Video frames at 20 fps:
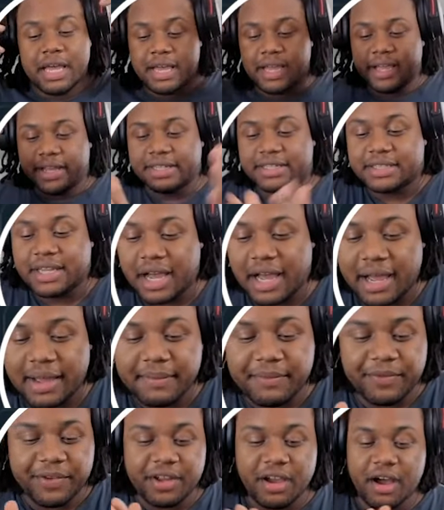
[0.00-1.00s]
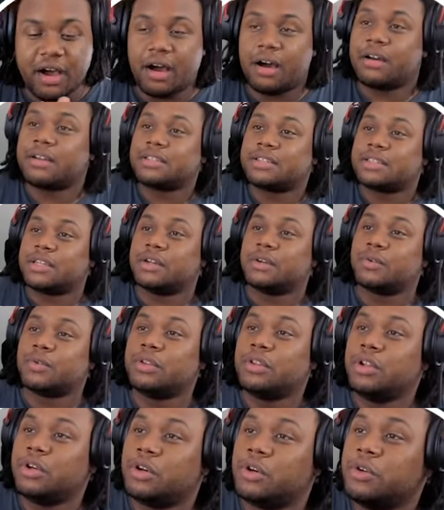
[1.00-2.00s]
It's time for y'all to
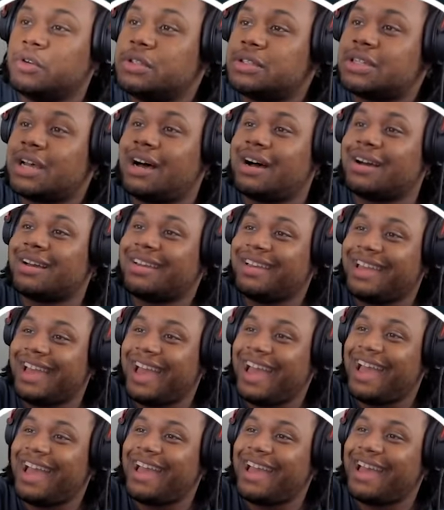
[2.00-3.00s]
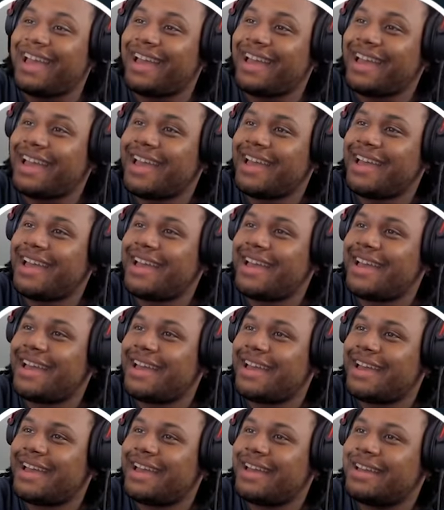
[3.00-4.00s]
lose
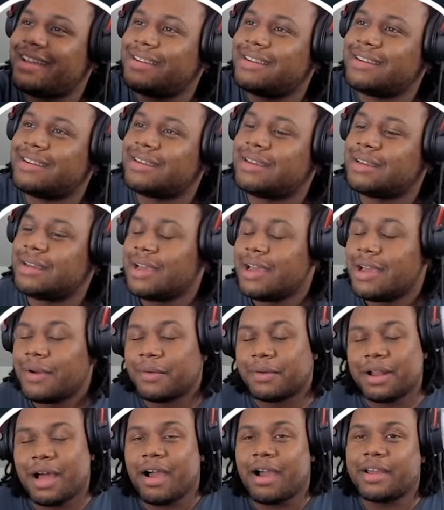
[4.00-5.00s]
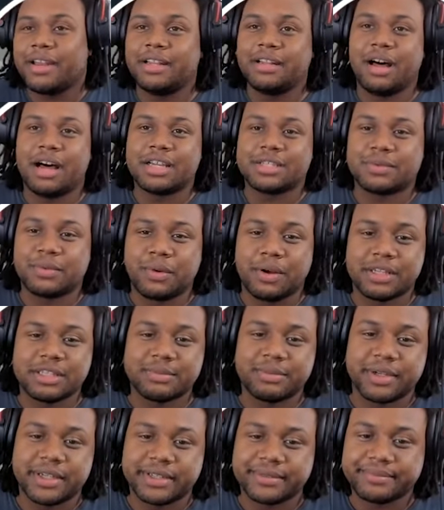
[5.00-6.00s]
again. Well, I already lost once,
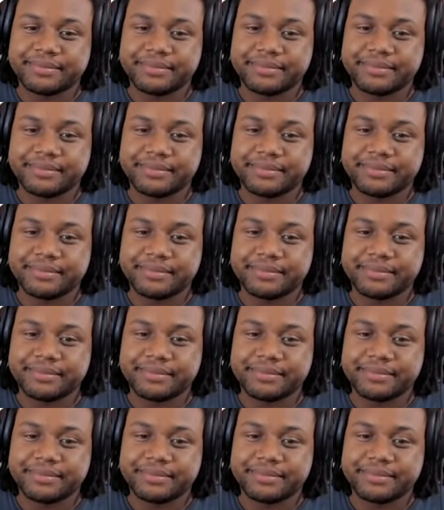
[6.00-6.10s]
but